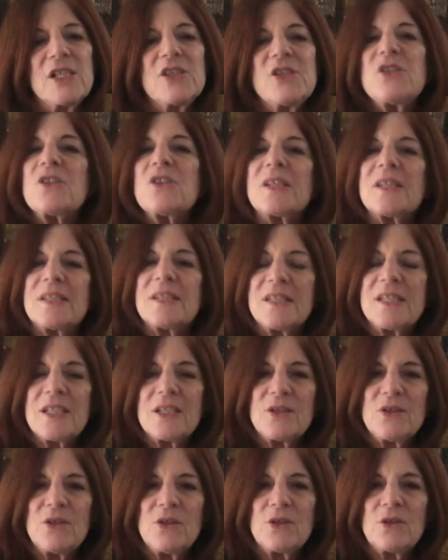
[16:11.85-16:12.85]
to
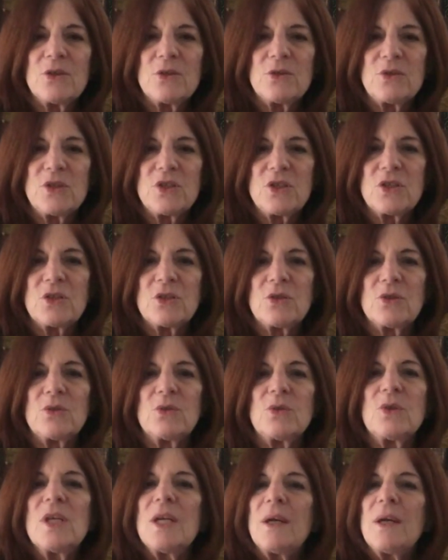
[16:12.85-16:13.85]
continue
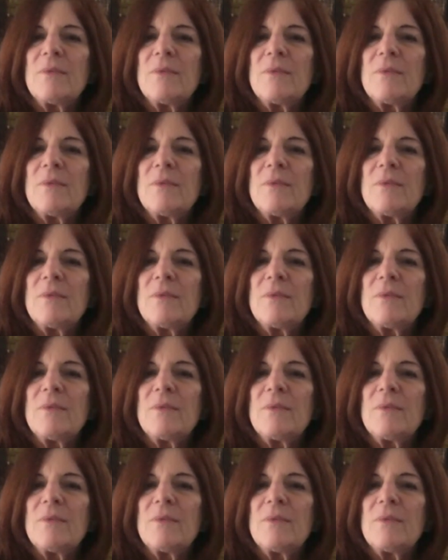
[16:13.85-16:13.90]
to